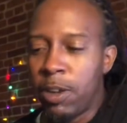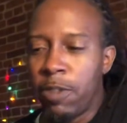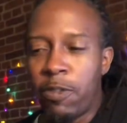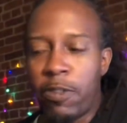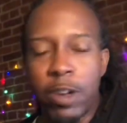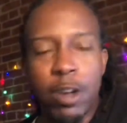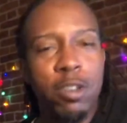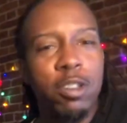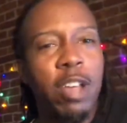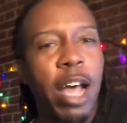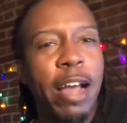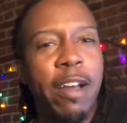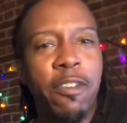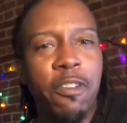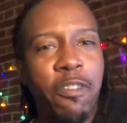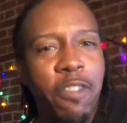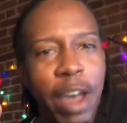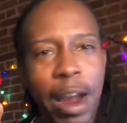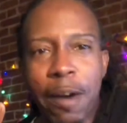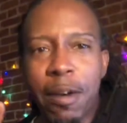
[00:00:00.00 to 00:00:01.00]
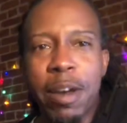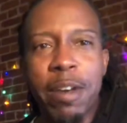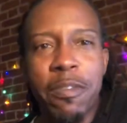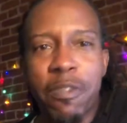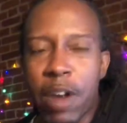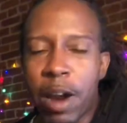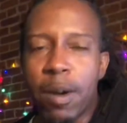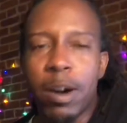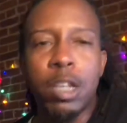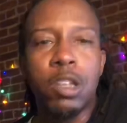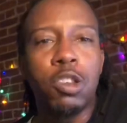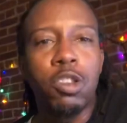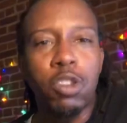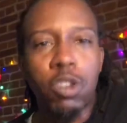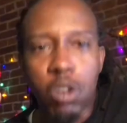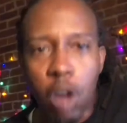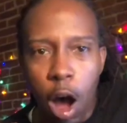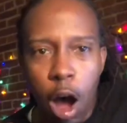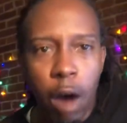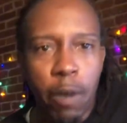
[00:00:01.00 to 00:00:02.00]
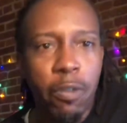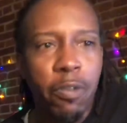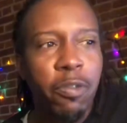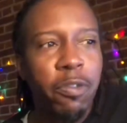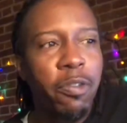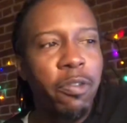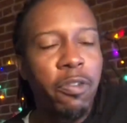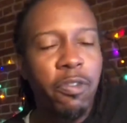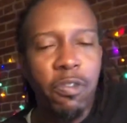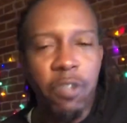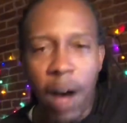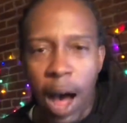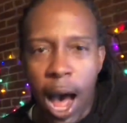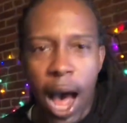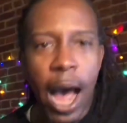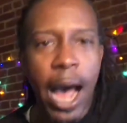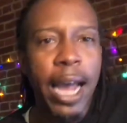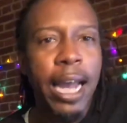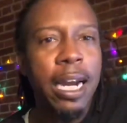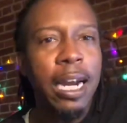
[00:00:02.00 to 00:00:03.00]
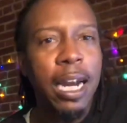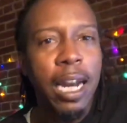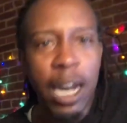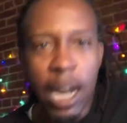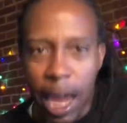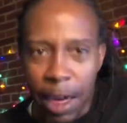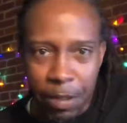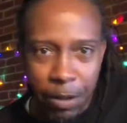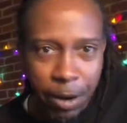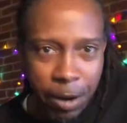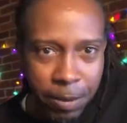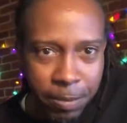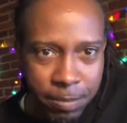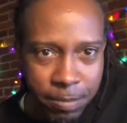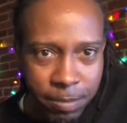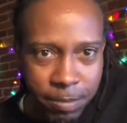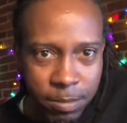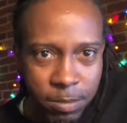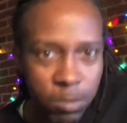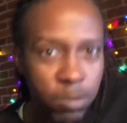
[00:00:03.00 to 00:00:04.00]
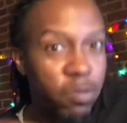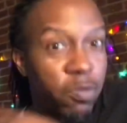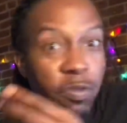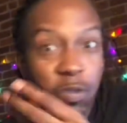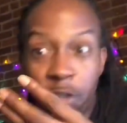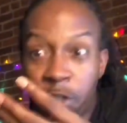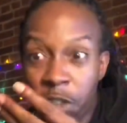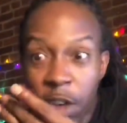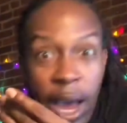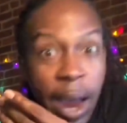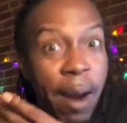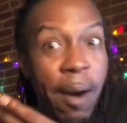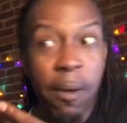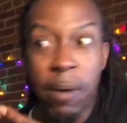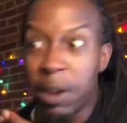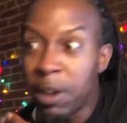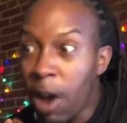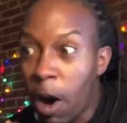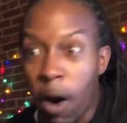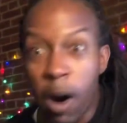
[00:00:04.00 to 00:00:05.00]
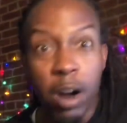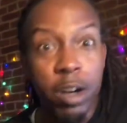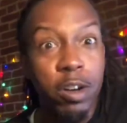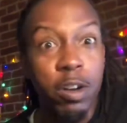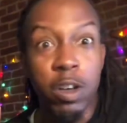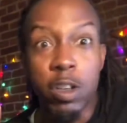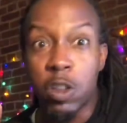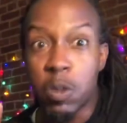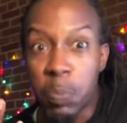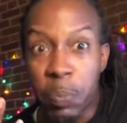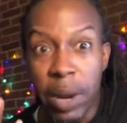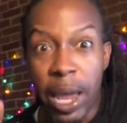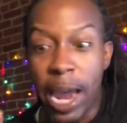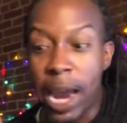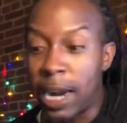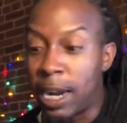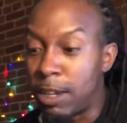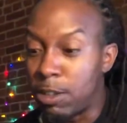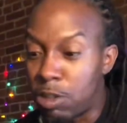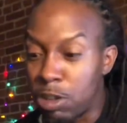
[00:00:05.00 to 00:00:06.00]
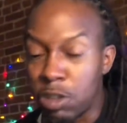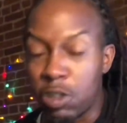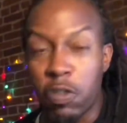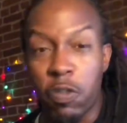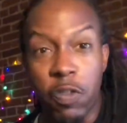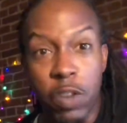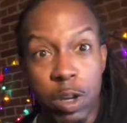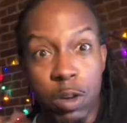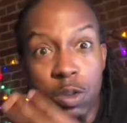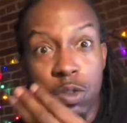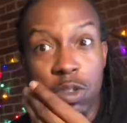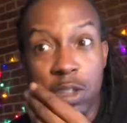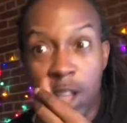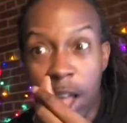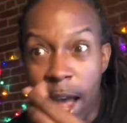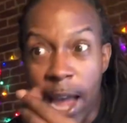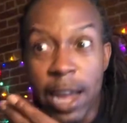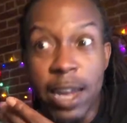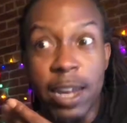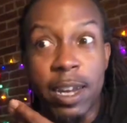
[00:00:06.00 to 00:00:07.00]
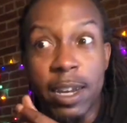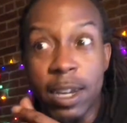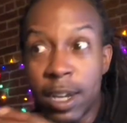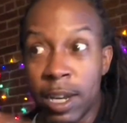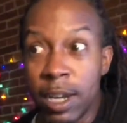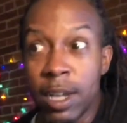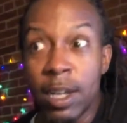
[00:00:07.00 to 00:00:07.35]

feels like very, very soft, fine leather. Very hard to explain. It just feels like